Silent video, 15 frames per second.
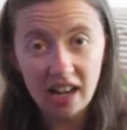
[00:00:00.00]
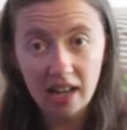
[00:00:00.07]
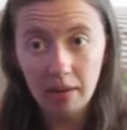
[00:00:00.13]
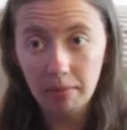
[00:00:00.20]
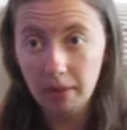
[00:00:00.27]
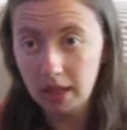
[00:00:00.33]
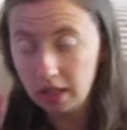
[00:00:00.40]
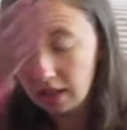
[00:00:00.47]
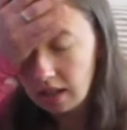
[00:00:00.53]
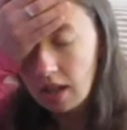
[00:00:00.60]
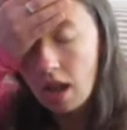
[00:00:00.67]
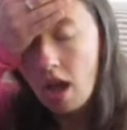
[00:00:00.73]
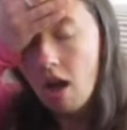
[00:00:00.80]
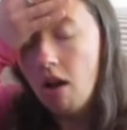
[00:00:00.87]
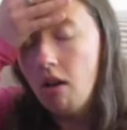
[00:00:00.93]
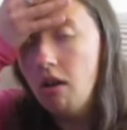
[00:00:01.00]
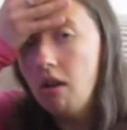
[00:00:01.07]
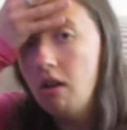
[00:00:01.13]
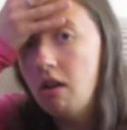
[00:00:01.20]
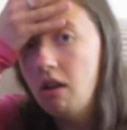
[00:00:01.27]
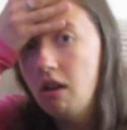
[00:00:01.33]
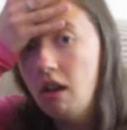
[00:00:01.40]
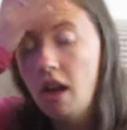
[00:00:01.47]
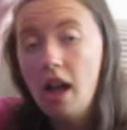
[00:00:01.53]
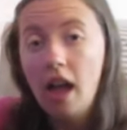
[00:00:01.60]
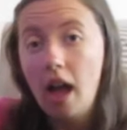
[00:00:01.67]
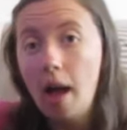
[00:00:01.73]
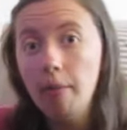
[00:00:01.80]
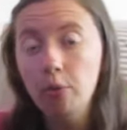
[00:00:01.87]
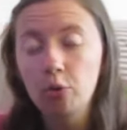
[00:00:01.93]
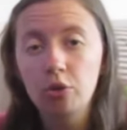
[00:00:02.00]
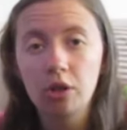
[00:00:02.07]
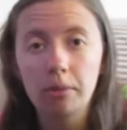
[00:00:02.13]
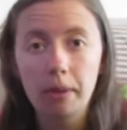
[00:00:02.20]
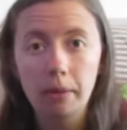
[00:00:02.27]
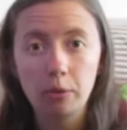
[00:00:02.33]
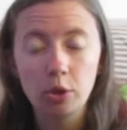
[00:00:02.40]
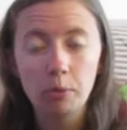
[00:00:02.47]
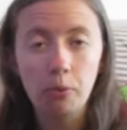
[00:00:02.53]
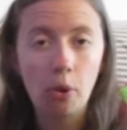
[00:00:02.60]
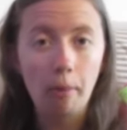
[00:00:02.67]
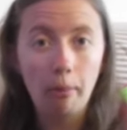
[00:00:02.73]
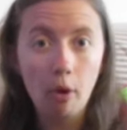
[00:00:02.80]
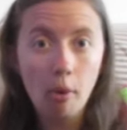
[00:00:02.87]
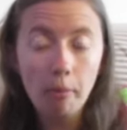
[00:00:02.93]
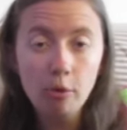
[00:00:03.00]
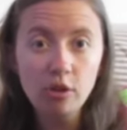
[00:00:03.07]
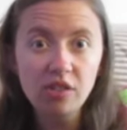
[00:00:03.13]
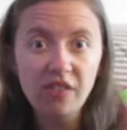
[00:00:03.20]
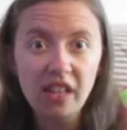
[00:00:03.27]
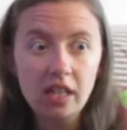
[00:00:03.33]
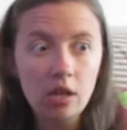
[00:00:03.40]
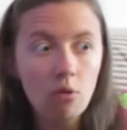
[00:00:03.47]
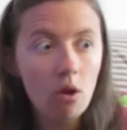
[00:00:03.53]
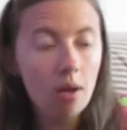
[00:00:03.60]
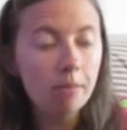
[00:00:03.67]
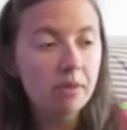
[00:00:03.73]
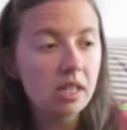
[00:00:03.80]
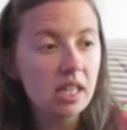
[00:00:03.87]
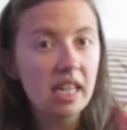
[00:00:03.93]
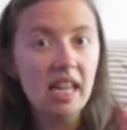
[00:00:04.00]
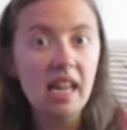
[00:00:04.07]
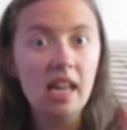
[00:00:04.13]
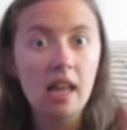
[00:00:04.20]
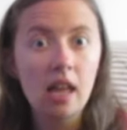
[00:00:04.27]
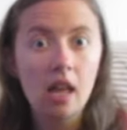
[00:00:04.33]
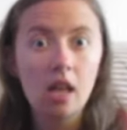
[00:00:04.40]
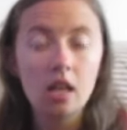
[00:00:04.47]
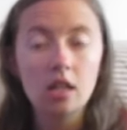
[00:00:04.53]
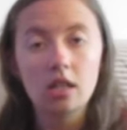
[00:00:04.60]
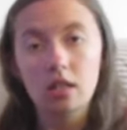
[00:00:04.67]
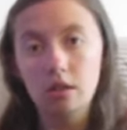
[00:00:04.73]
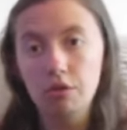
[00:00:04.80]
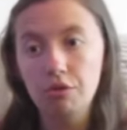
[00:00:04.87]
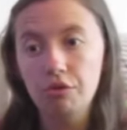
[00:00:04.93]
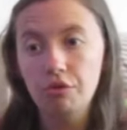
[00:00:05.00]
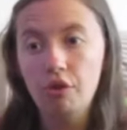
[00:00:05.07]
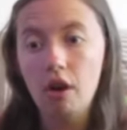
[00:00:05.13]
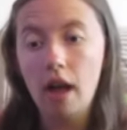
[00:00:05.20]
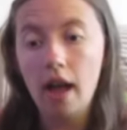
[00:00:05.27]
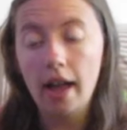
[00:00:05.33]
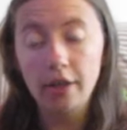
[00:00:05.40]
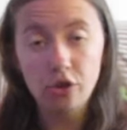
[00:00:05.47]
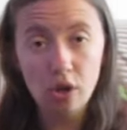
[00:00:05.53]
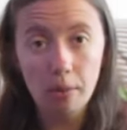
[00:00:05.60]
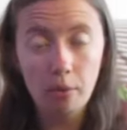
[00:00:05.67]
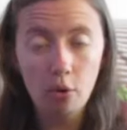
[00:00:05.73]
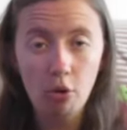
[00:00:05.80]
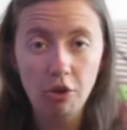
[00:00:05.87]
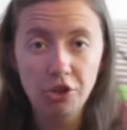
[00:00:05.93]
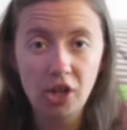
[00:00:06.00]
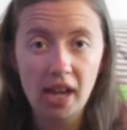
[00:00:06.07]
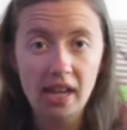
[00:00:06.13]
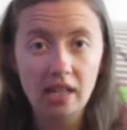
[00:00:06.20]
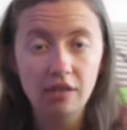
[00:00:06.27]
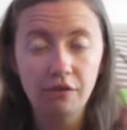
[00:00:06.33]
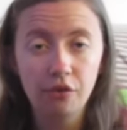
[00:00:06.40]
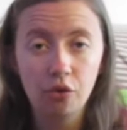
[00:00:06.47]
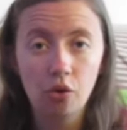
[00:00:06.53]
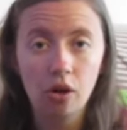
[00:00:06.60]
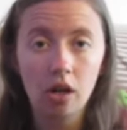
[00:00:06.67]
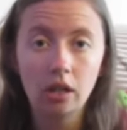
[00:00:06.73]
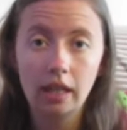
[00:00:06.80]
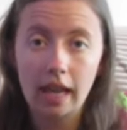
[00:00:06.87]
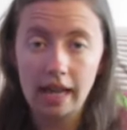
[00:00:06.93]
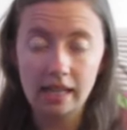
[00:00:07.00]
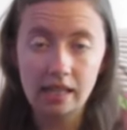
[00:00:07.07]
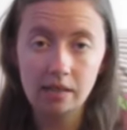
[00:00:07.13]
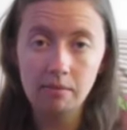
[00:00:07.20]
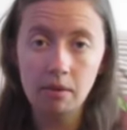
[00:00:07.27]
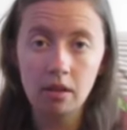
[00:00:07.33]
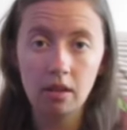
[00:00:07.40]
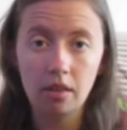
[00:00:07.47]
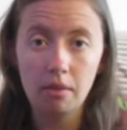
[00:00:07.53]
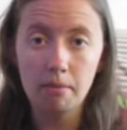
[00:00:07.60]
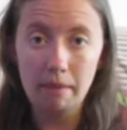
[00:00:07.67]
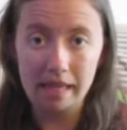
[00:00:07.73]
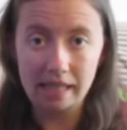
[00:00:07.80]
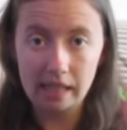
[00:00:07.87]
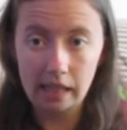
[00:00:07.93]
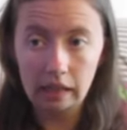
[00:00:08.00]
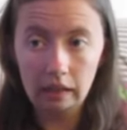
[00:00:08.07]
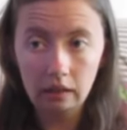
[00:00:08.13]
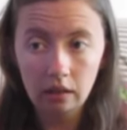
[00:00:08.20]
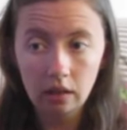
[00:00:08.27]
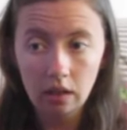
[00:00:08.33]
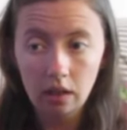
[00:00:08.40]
and I'm like, oh, I'm not going to be able to put a PawPost video up today. So I do apologise for last month missing